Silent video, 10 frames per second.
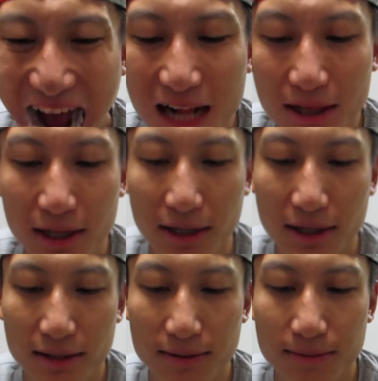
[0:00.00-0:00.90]
What the
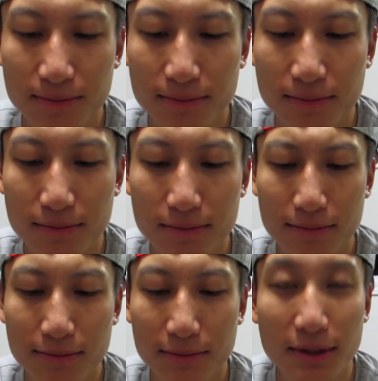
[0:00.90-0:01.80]
hell?
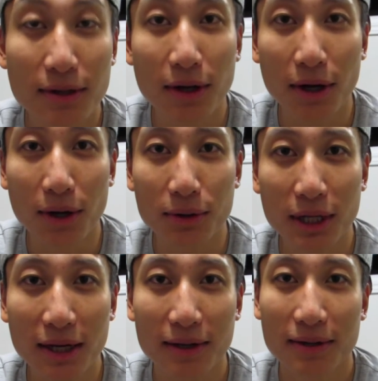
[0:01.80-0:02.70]

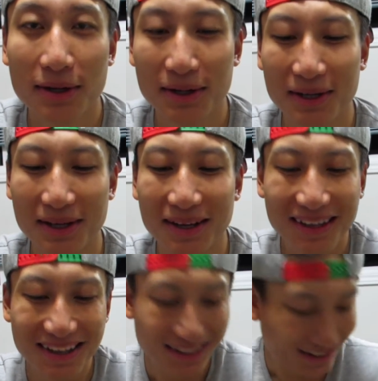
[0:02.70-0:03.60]
Okay.
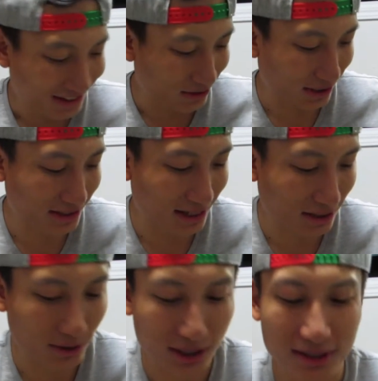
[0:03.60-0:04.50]
So I stand
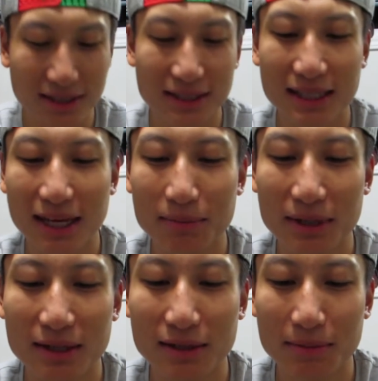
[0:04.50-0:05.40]
corrected. It can be
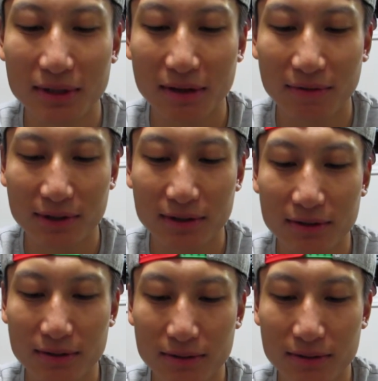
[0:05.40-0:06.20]
a little bit difficult.